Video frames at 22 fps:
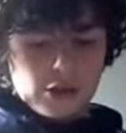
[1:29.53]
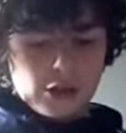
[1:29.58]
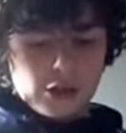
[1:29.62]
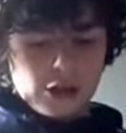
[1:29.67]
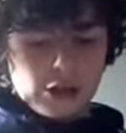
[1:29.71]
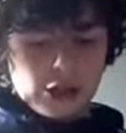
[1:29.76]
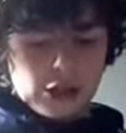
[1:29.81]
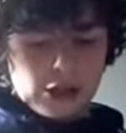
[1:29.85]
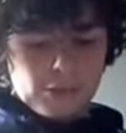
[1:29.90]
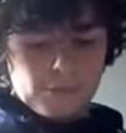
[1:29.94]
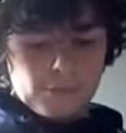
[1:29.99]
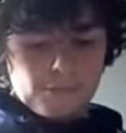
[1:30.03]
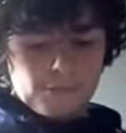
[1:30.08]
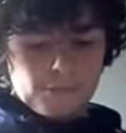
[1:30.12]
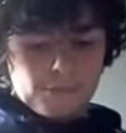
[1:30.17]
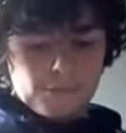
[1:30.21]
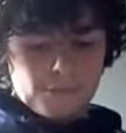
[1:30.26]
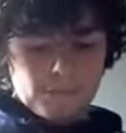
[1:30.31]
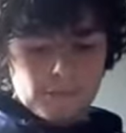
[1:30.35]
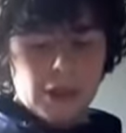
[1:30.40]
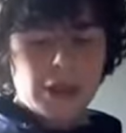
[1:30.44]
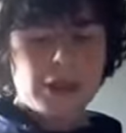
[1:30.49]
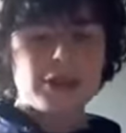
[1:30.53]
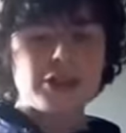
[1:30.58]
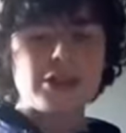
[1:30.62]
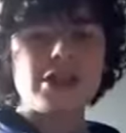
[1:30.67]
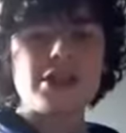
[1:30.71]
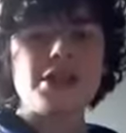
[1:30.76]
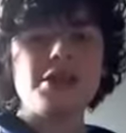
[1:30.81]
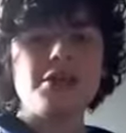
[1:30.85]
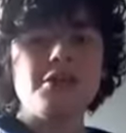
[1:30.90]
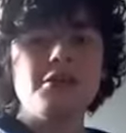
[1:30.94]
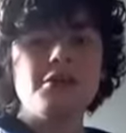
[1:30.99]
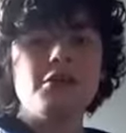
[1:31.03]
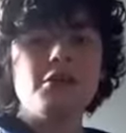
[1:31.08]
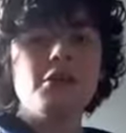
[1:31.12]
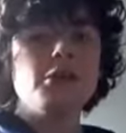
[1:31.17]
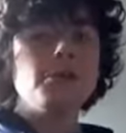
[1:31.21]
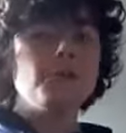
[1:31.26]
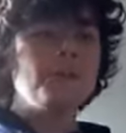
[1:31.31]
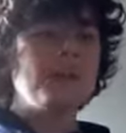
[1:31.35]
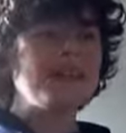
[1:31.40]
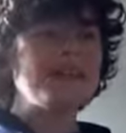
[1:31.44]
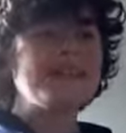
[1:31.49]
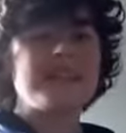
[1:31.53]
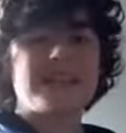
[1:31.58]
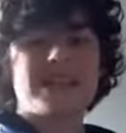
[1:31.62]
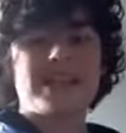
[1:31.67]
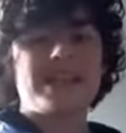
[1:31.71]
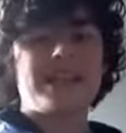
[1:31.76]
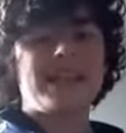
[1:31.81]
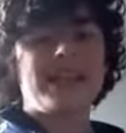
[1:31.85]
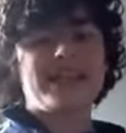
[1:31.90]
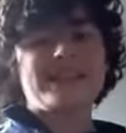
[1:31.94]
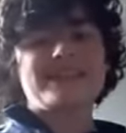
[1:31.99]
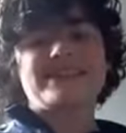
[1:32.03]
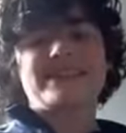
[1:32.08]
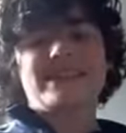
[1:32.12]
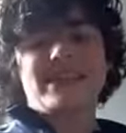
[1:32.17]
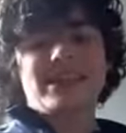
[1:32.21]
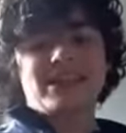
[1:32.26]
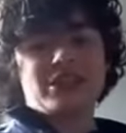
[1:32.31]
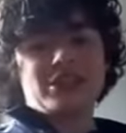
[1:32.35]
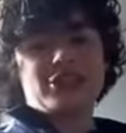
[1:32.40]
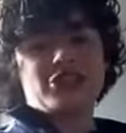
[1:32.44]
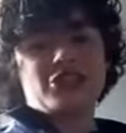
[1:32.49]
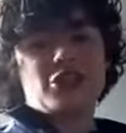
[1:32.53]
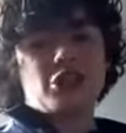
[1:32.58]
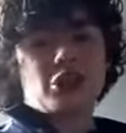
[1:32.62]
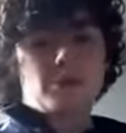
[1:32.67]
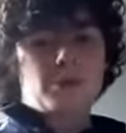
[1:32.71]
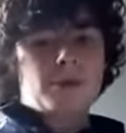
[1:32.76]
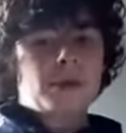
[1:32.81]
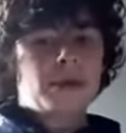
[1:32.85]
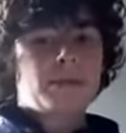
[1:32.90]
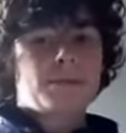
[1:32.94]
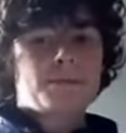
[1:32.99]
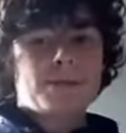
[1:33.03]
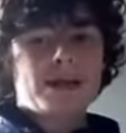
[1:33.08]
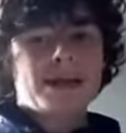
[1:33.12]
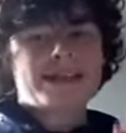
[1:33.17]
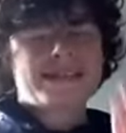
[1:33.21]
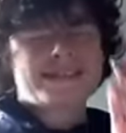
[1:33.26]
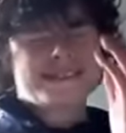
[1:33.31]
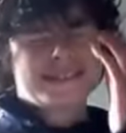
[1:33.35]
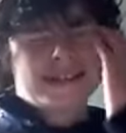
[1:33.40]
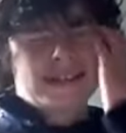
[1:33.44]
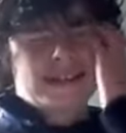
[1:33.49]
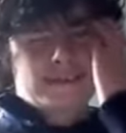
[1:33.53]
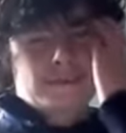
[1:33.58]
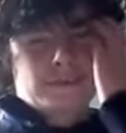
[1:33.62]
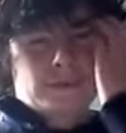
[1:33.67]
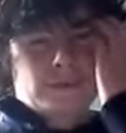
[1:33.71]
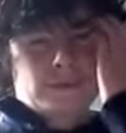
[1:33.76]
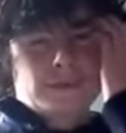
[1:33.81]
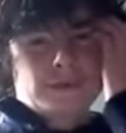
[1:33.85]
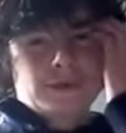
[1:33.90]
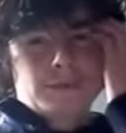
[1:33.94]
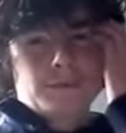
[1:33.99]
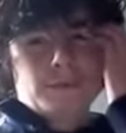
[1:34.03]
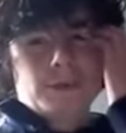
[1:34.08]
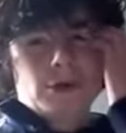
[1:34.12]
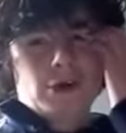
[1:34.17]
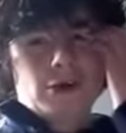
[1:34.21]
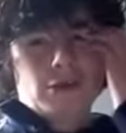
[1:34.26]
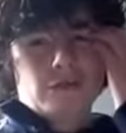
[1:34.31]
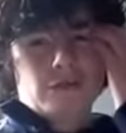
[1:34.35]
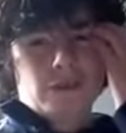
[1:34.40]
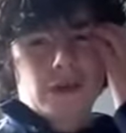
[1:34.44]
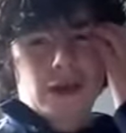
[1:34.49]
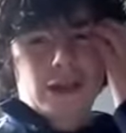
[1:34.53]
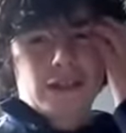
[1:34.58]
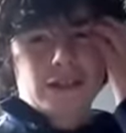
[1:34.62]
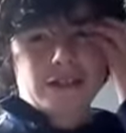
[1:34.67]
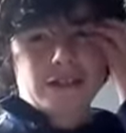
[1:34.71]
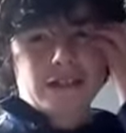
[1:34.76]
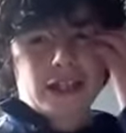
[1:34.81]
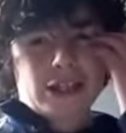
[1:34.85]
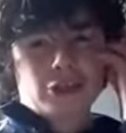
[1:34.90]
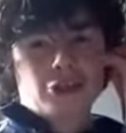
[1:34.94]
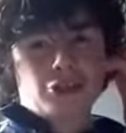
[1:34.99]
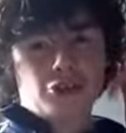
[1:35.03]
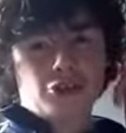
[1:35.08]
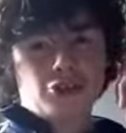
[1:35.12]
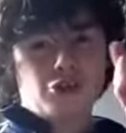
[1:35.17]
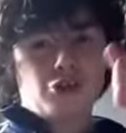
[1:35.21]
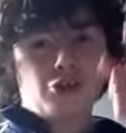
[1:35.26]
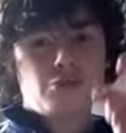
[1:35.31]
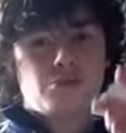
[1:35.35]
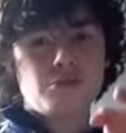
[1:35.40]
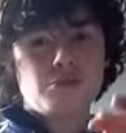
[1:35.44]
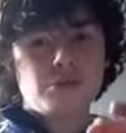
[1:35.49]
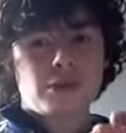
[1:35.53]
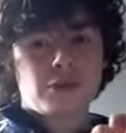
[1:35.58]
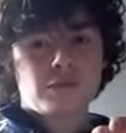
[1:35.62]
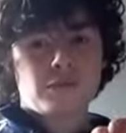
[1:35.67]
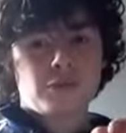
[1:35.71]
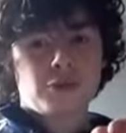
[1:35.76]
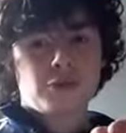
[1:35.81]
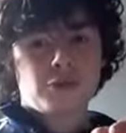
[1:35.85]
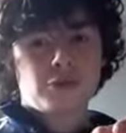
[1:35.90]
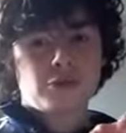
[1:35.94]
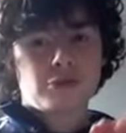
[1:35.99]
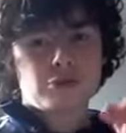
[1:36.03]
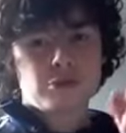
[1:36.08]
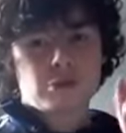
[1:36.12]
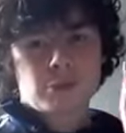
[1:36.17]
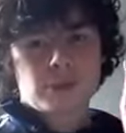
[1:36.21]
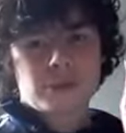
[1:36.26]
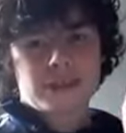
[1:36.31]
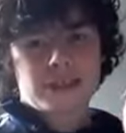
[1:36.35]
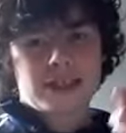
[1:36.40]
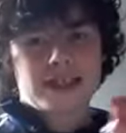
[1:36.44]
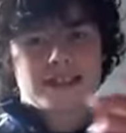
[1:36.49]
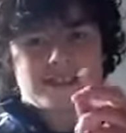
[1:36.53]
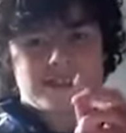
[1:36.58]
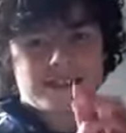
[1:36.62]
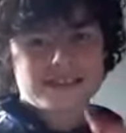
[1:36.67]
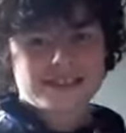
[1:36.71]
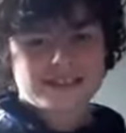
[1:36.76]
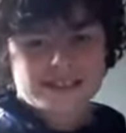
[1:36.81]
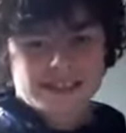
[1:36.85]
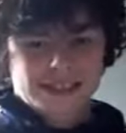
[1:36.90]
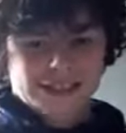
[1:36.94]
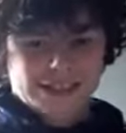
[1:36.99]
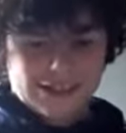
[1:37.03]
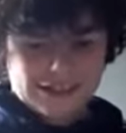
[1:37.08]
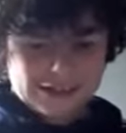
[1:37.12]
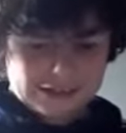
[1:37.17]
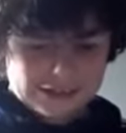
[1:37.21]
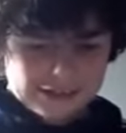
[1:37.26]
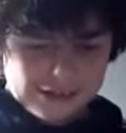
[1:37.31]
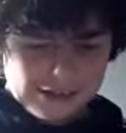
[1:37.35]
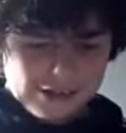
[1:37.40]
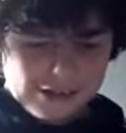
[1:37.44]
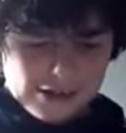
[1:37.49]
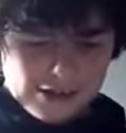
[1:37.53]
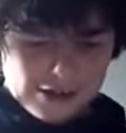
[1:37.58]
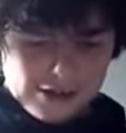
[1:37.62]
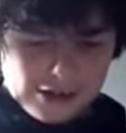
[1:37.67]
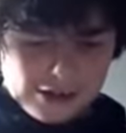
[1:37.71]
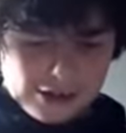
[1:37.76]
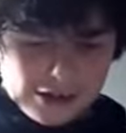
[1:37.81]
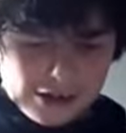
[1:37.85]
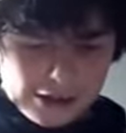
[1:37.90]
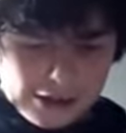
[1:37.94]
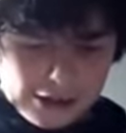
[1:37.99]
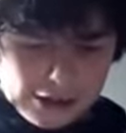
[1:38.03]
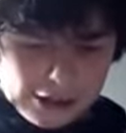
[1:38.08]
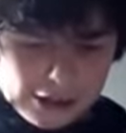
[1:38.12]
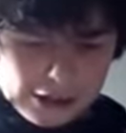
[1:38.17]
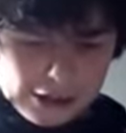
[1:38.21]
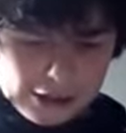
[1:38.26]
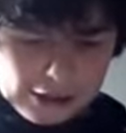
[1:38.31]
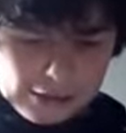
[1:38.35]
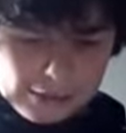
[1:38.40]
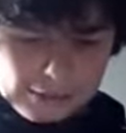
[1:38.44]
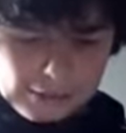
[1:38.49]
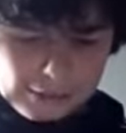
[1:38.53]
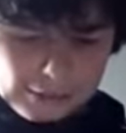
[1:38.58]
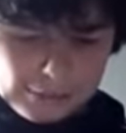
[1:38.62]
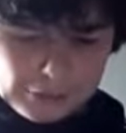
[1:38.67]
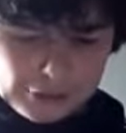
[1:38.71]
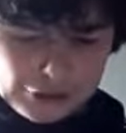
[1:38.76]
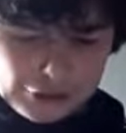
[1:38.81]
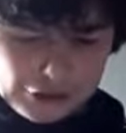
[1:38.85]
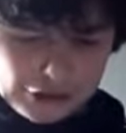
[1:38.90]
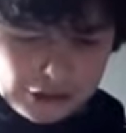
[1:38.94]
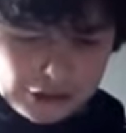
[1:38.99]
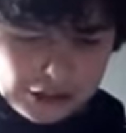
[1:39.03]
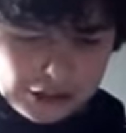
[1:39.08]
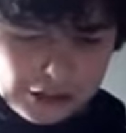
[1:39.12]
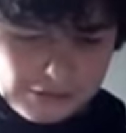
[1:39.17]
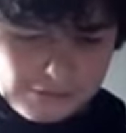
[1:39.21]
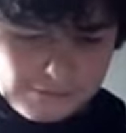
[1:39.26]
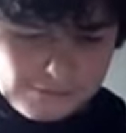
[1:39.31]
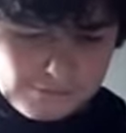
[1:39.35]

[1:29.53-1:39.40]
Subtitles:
And yeah, basically next year is going to be the best year for theme park fans, and you, the viewers, will get to see it. So yeah,